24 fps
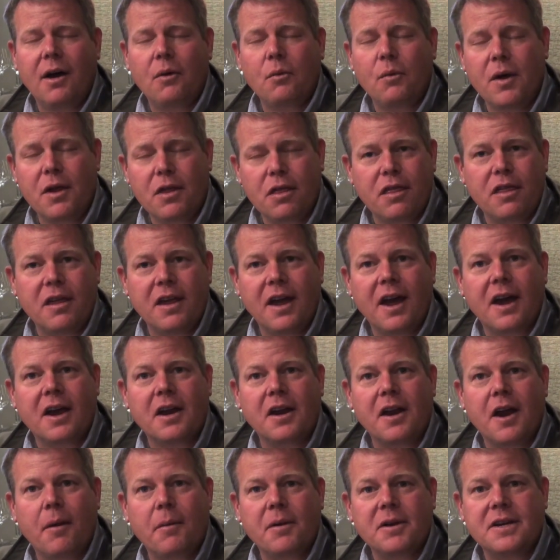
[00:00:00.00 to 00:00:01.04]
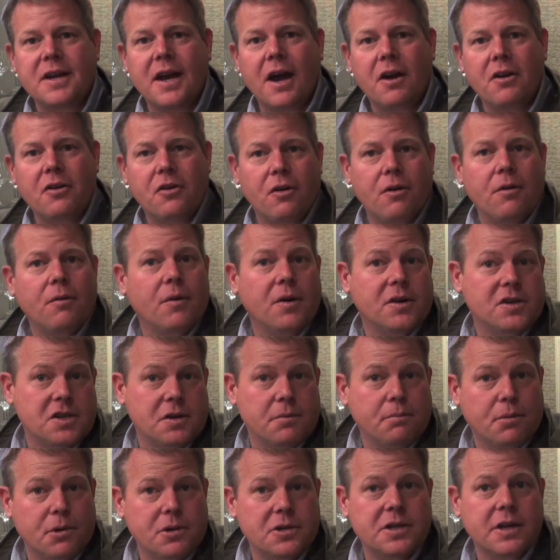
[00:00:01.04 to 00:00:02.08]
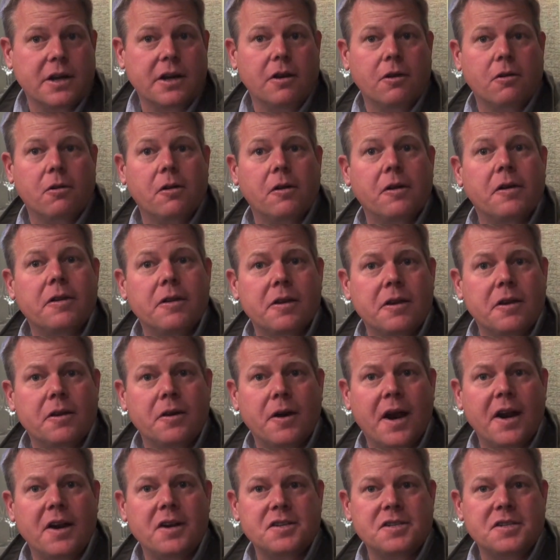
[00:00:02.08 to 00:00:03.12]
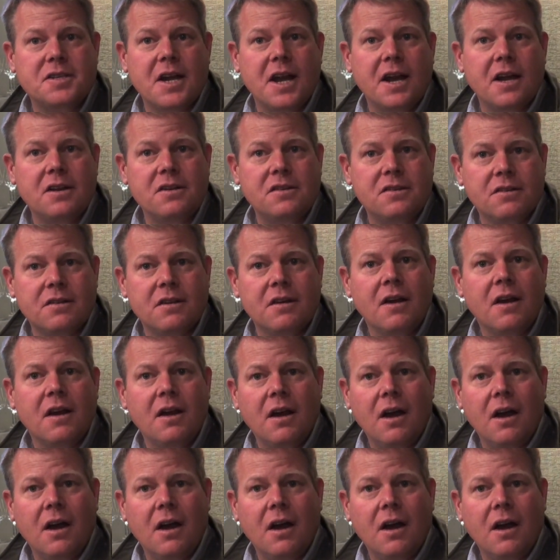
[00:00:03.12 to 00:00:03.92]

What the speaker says: with the economic downturn, which in particular in the United States